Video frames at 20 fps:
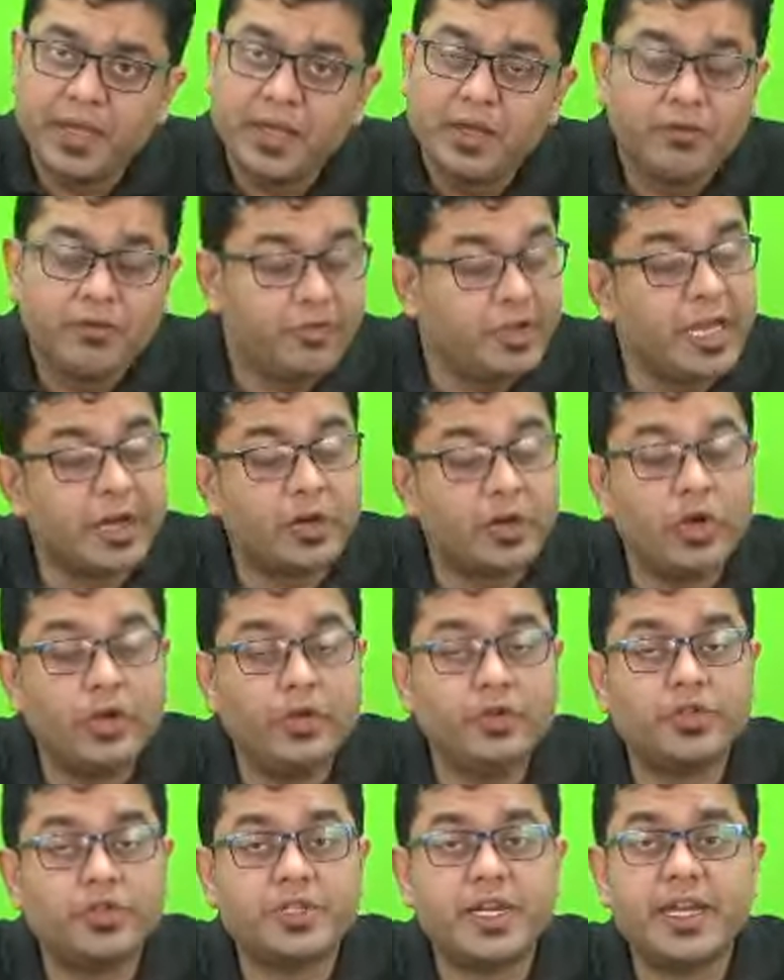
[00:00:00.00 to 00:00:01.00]
We are going to
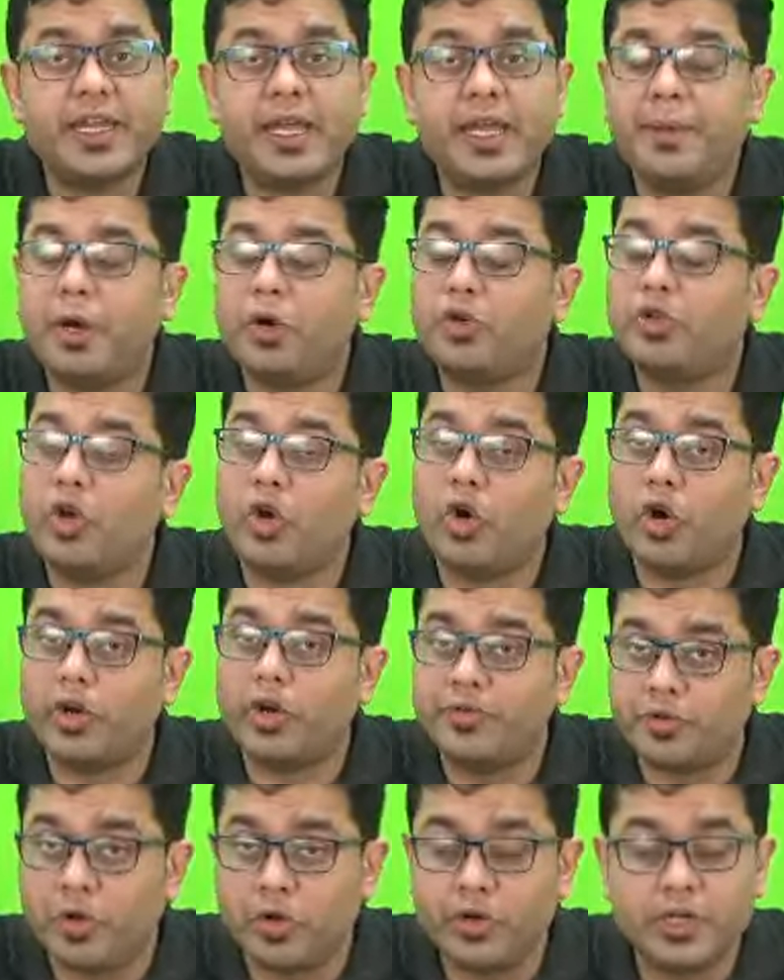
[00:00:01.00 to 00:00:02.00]
study about the
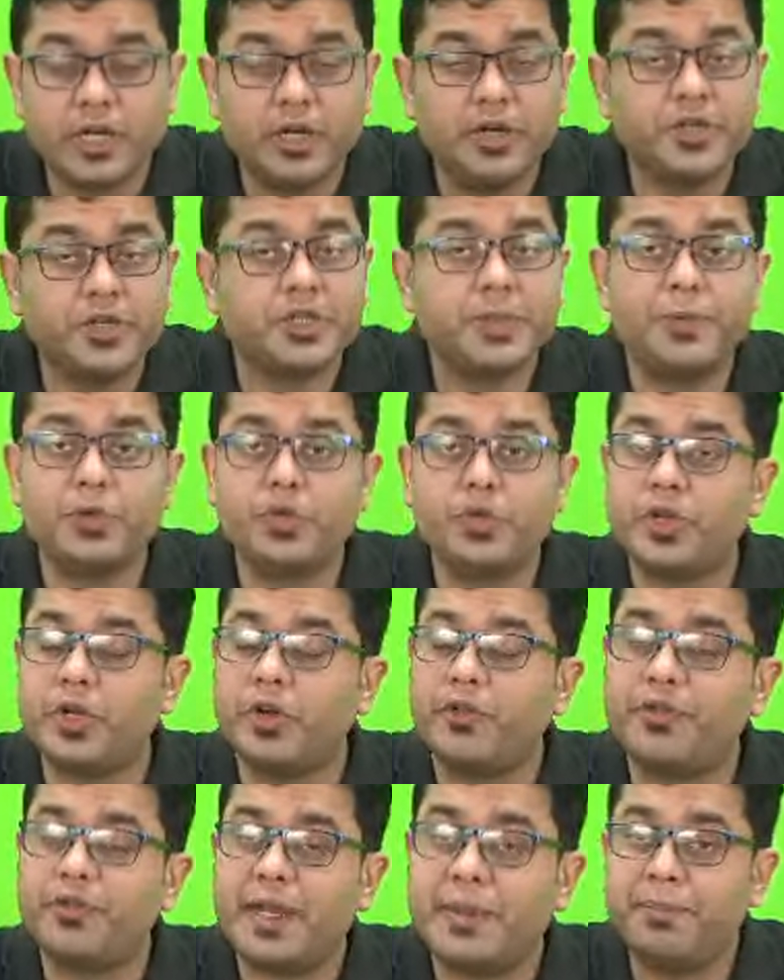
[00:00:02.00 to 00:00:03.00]
horizontal distribution
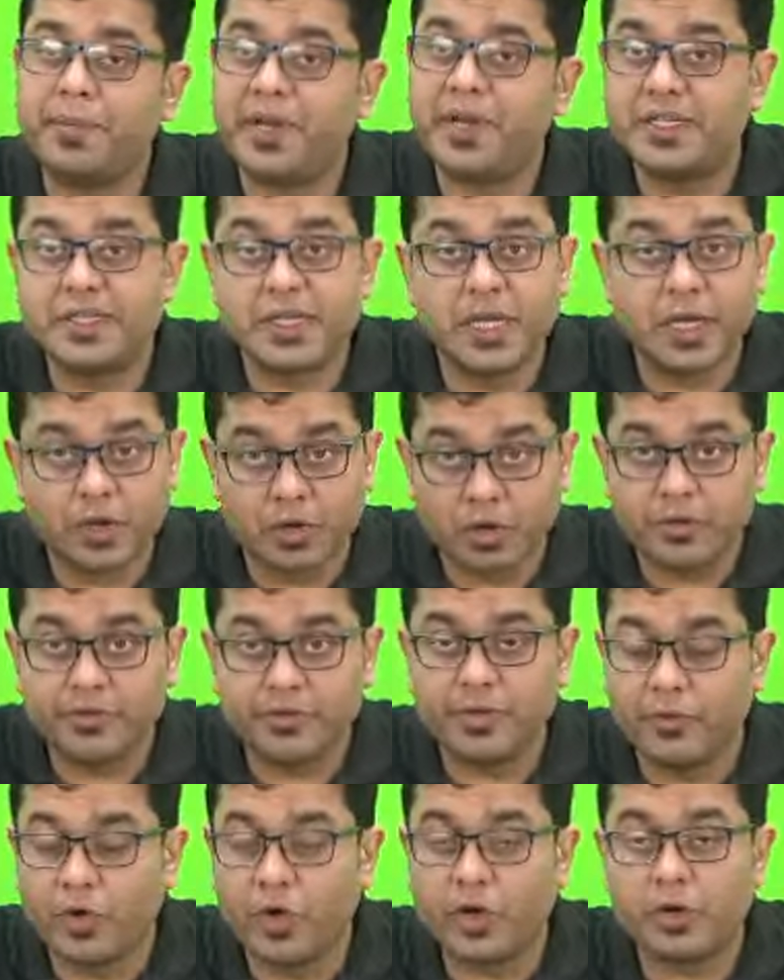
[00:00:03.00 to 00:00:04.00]
of temperature across the
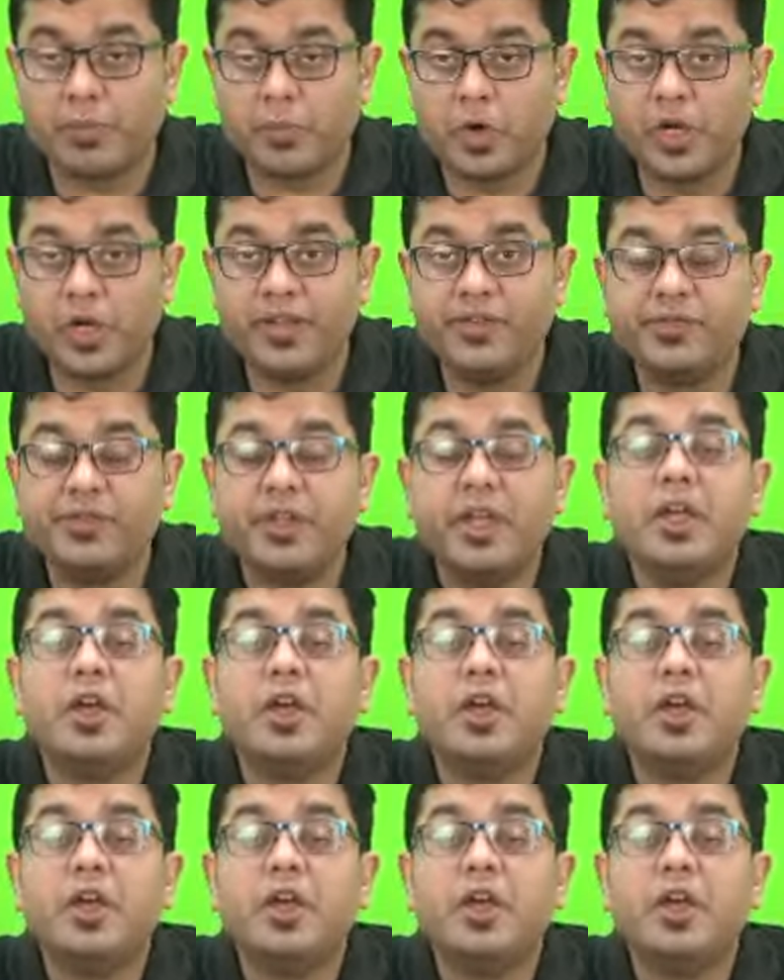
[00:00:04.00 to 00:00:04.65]
water bodies.